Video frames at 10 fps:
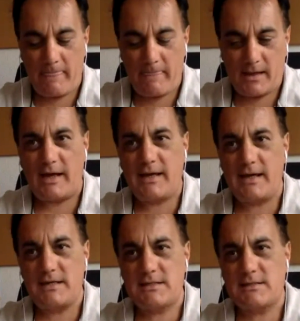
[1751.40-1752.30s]

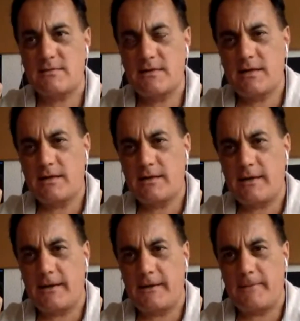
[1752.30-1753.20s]
So well, I guess
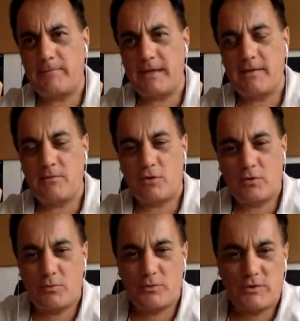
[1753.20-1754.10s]
uh, any
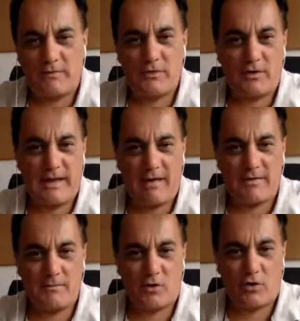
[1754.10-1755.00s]
more if we don't have any
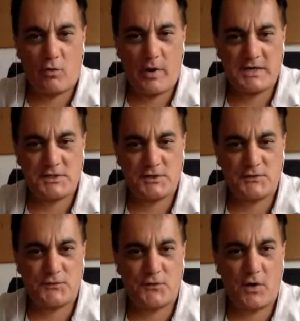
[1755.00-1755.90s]
more questions
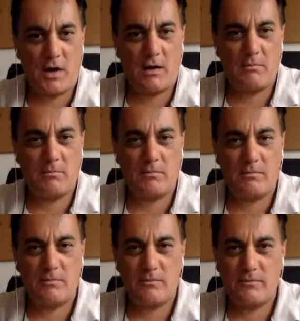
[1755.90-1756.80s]

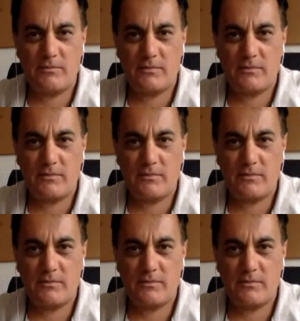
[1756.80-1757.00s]
from